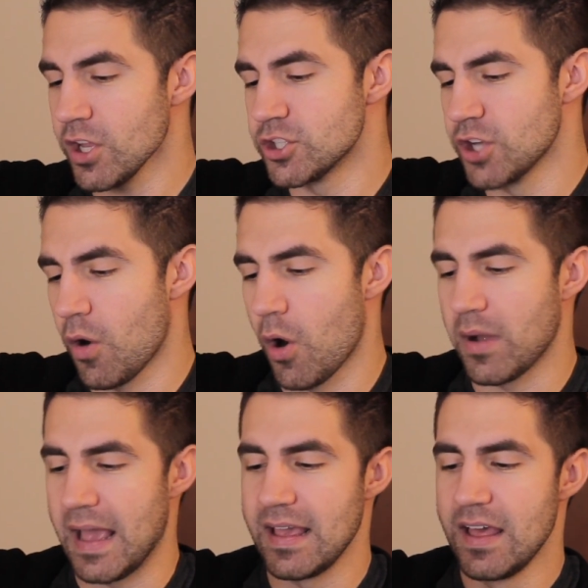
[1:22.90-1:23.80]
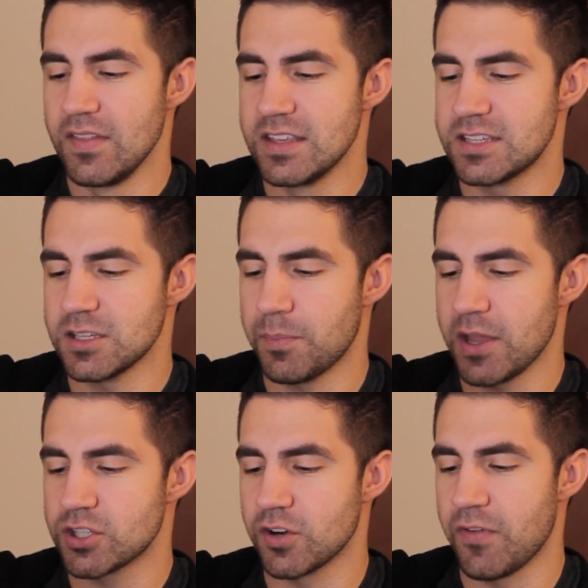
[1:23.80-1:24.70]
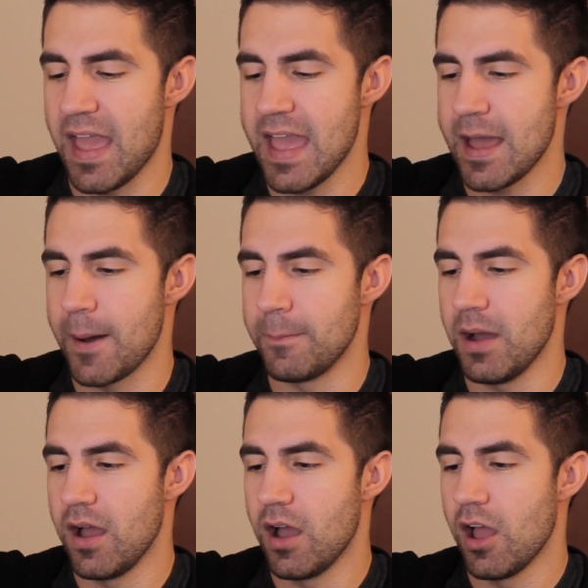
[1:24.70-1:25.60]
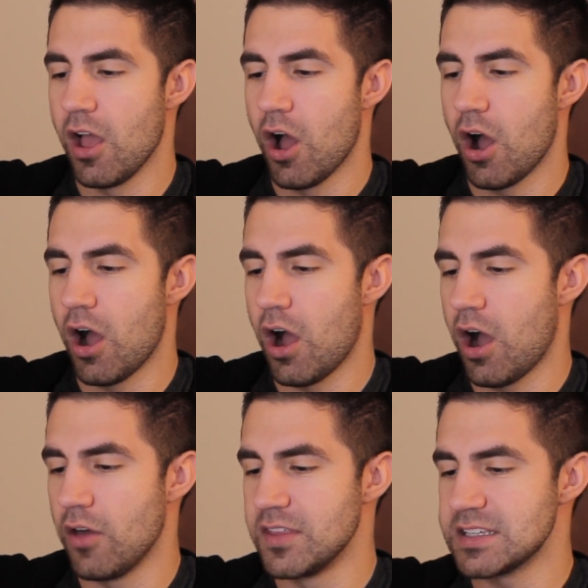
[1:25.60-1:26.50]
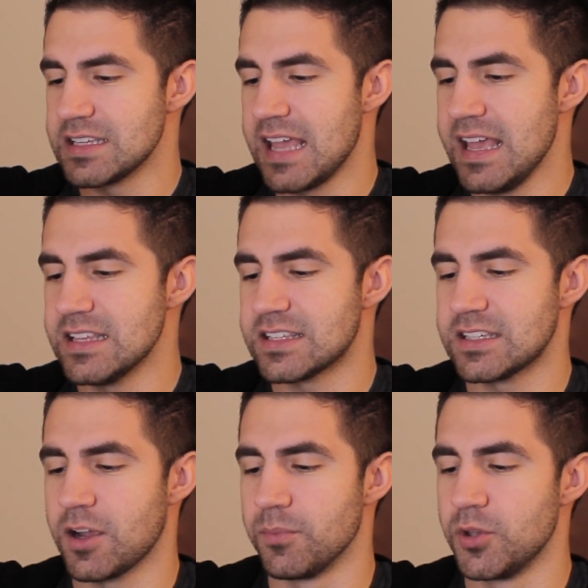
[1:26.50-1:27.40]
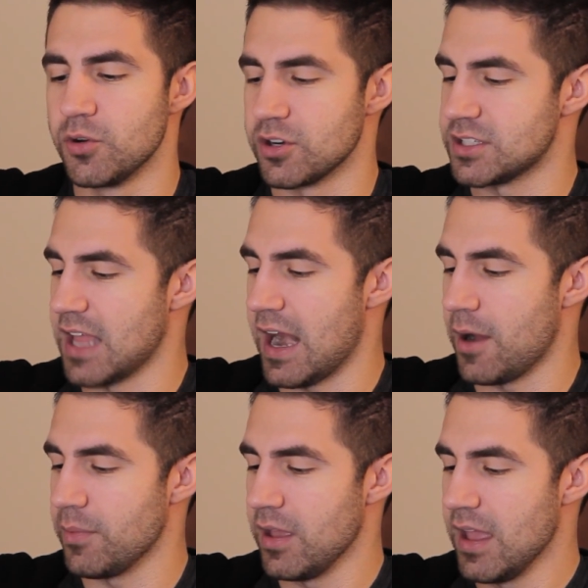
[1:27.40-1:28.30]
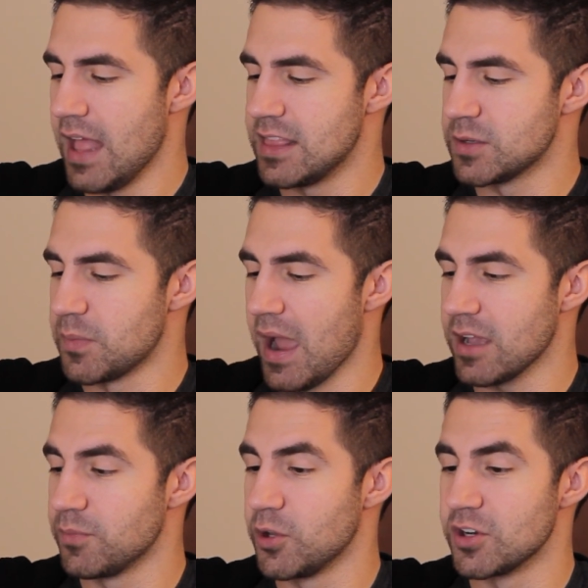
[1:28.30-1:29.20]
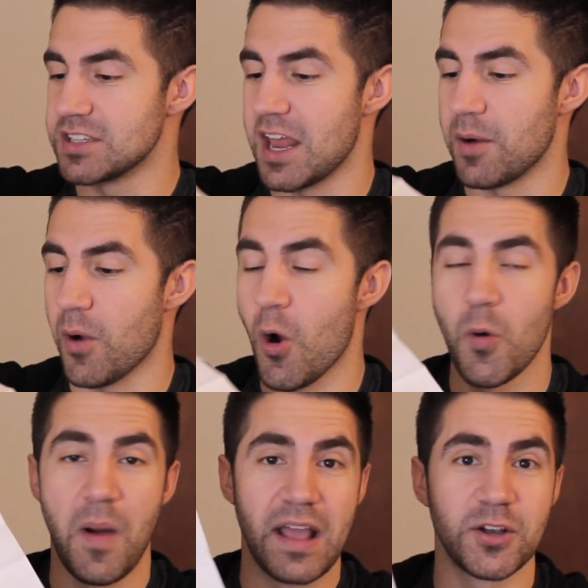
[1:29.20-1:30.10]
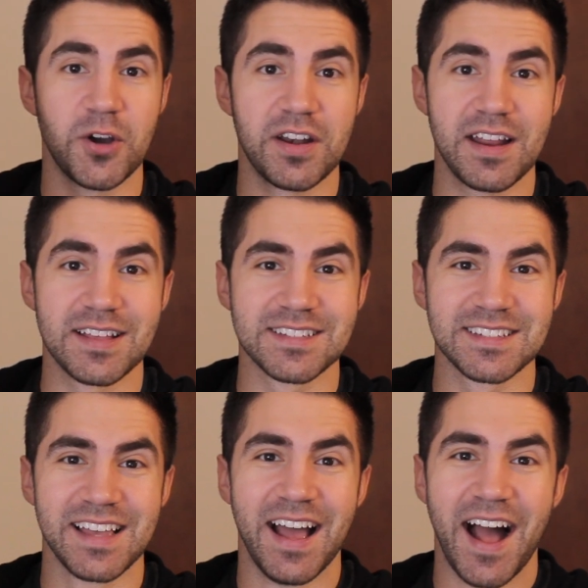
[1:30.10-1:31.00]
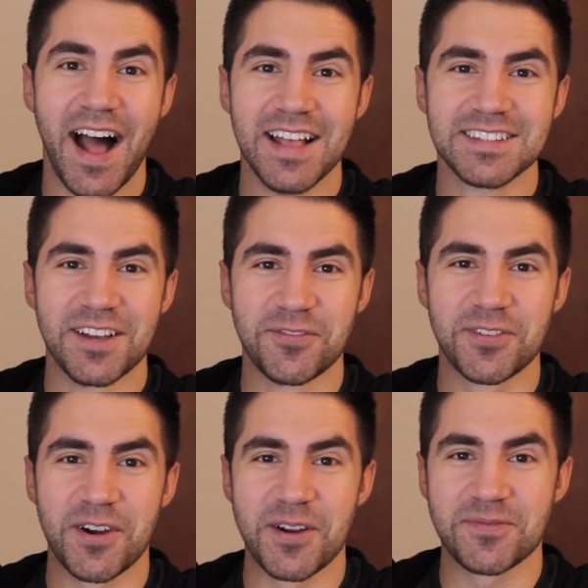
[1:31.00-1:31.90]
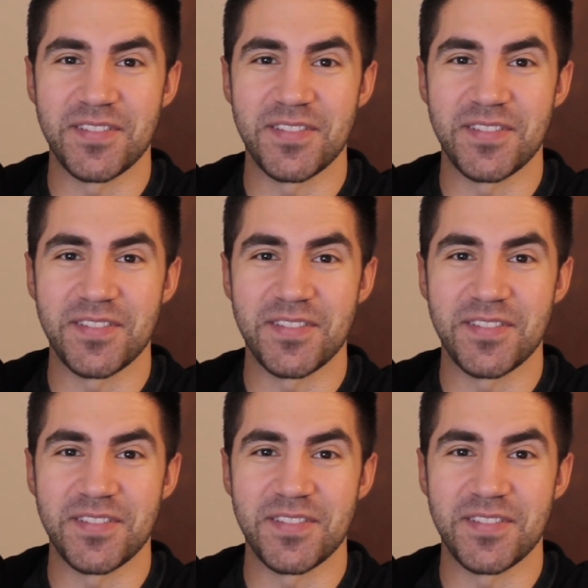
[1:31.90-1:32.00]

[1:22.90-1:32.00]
So, okay, this is a picture of him. Uh, this is his computer setup. This is my computer setup. Oh my goodness. Sulfuric